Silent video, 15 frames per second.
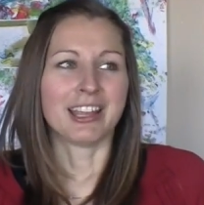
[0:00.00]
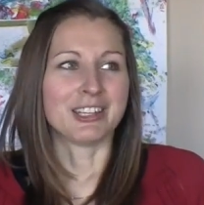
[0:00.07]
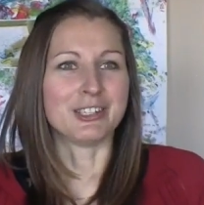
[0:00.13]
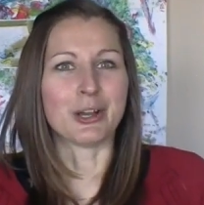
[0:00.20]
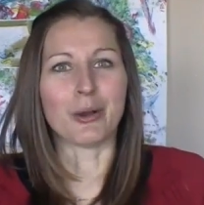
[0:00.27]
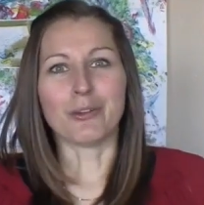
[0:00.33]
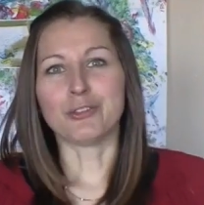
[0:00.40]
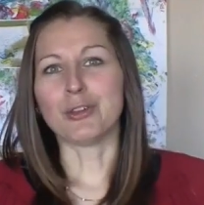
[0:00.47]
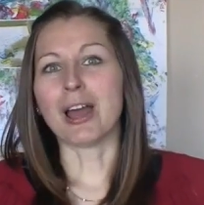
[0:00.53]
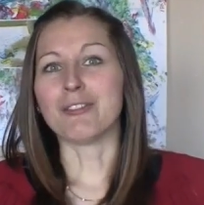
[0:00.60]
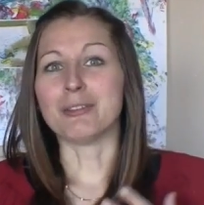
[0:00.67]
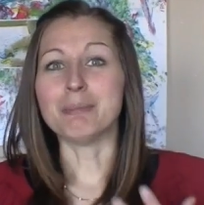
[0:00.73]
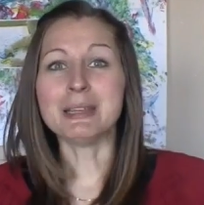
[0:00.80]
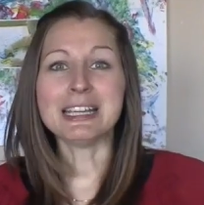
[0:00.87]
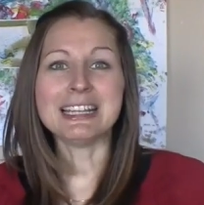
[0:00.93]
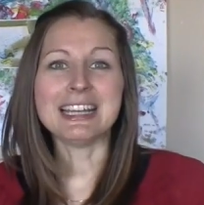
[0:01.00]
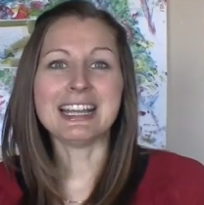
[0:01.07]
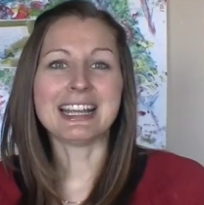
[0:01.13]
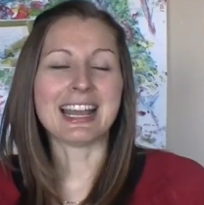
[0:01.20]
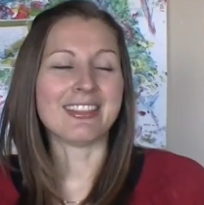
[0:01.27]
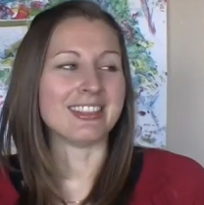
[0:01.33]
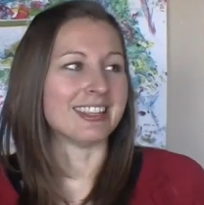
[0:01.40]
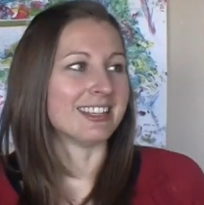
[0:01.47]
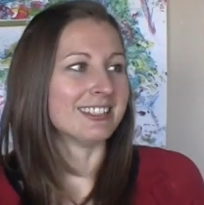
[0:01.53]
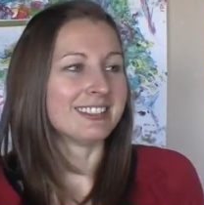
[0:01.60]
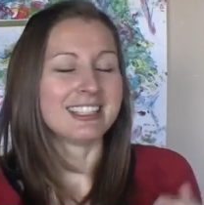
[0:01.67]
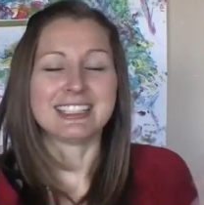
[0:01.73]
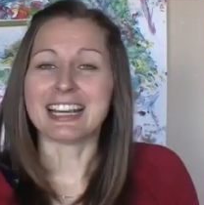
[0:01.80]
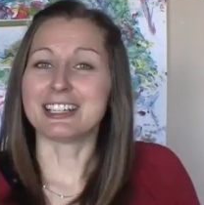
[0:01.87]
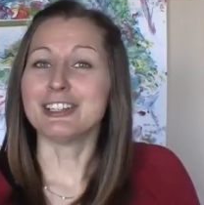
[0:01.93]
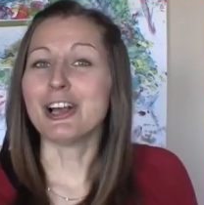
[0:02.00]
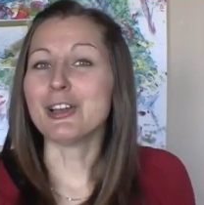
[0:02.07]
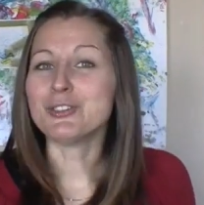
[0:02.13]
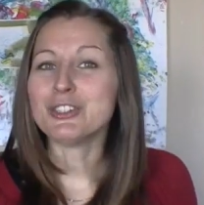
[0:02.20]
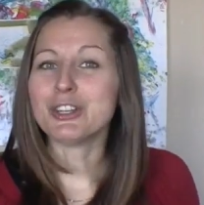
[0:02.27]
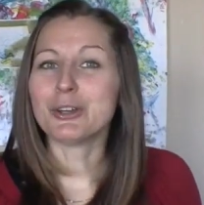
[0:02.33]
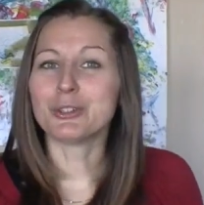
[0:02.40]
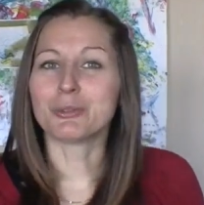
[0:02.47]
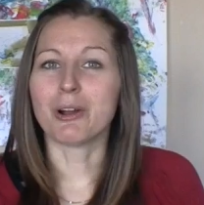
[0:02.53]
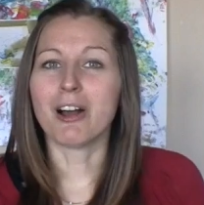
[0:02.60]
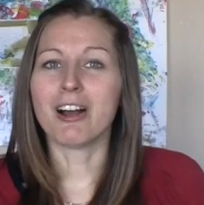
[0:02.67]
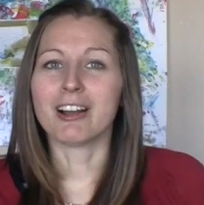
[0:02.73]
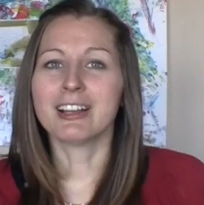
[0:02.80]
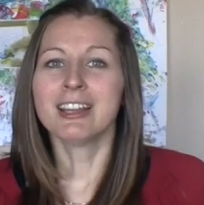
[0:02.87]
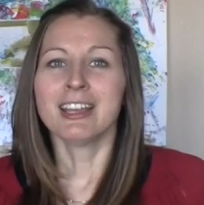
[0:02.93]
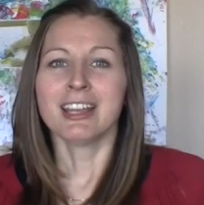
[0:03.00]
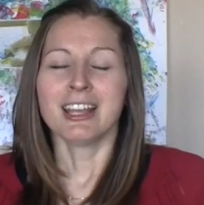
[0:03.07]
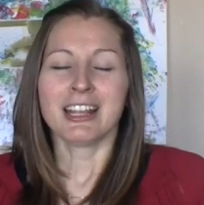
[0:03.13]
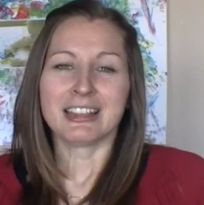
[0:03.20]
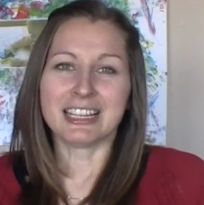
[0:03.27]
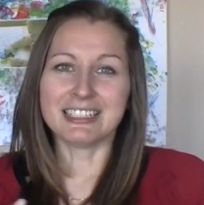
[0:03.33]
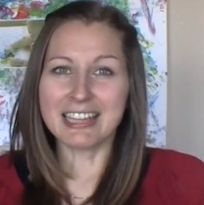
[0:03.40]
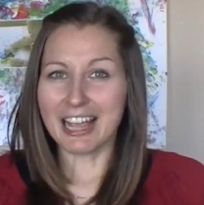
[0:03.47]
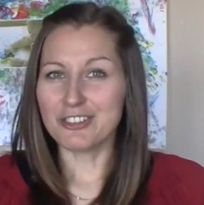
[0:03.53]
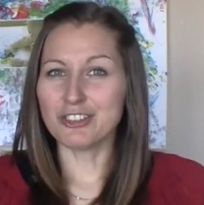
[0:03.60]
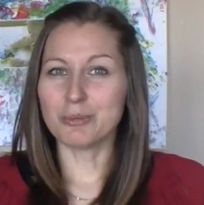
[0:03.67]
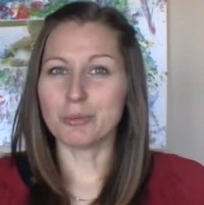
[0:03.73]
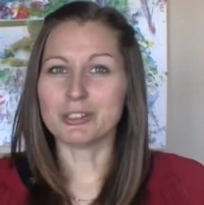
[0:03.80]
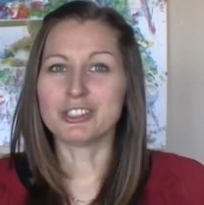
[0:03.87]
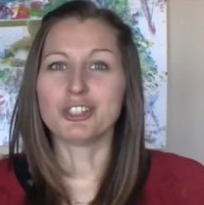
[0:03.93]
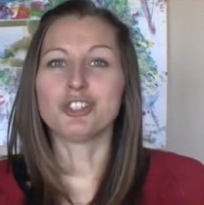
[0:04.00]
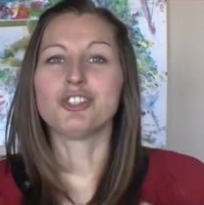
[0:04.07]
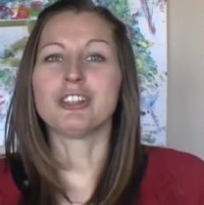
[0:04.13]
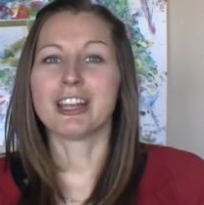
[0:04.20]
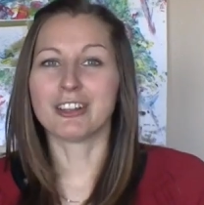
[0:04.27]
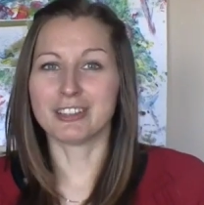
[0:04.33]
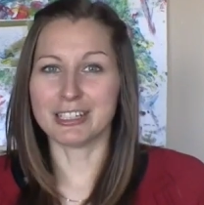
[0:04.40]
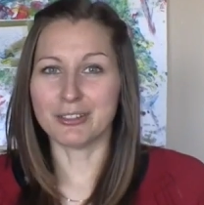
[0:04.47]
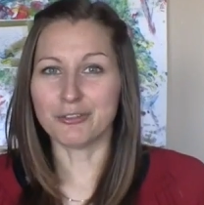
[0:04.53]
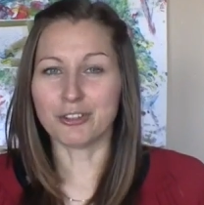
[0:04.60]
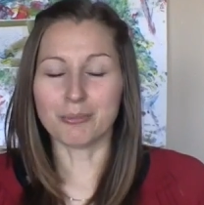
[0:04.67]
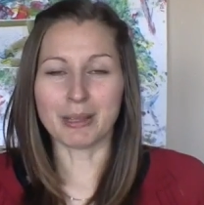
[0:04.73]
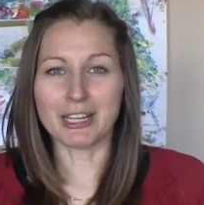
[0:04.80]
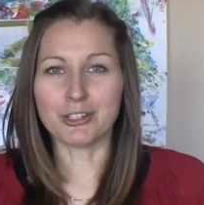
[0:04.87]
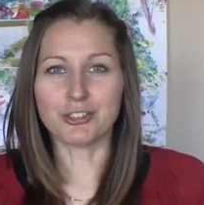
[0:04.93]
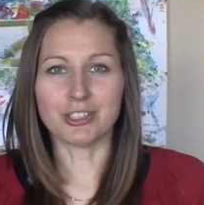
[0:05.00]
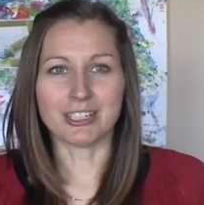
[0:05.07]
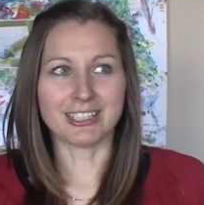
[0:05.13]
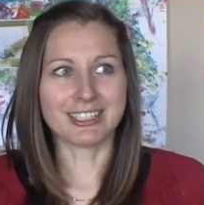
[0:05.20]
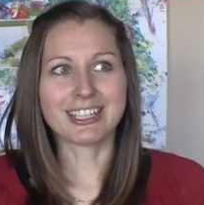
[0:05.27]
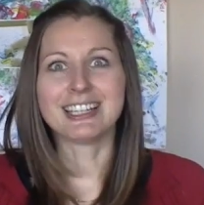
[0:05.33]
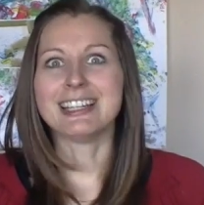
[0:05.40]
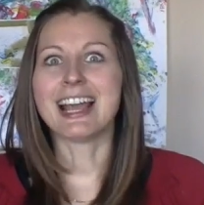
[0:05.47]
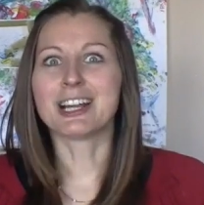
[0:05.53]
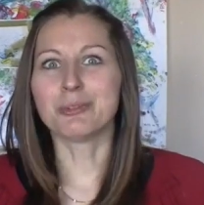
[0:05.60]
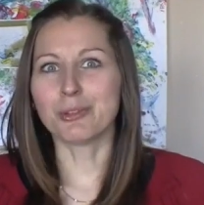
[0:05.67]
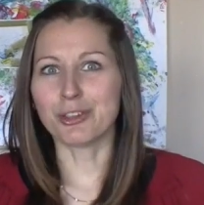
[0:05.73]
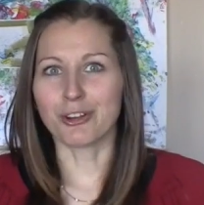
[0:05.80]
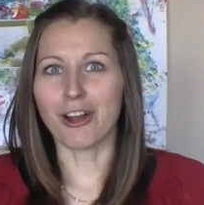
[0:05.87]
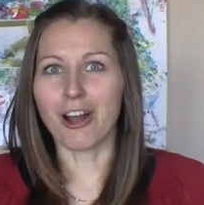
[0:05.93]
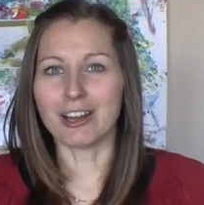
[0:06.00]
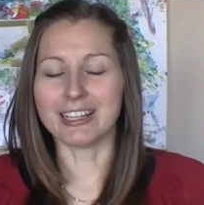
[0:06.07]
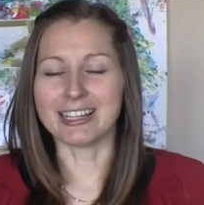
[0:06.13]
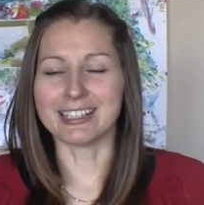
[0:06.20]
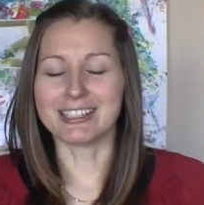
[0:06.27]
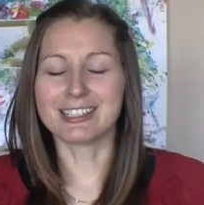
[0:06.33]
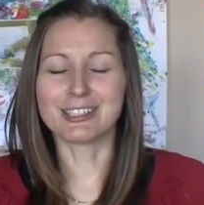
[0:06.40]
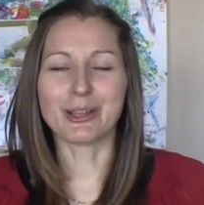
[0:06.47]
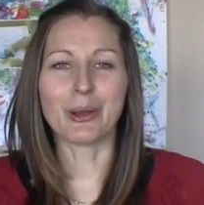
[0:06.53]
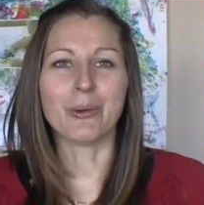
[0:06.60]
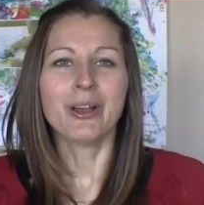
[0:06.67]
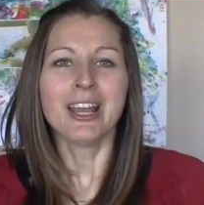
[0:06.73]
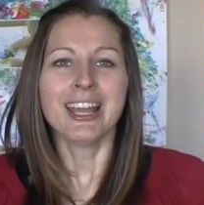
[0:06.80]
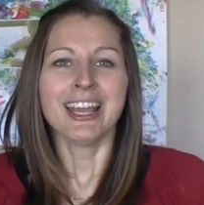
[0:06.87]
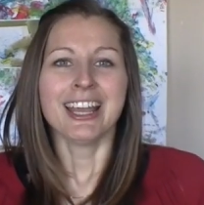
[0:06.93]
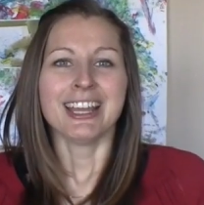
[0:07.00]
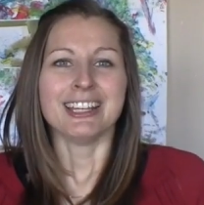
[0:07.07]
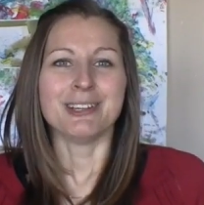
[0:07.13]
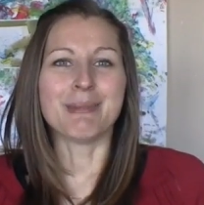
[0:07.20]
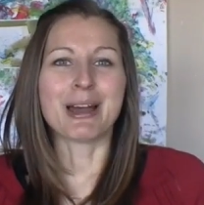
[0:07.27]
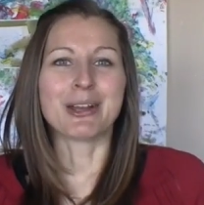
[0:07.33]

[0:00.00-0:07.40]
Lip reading: If you have a meeting and the technology goes wrong, the intention was to share the information and to connect with your audience. So no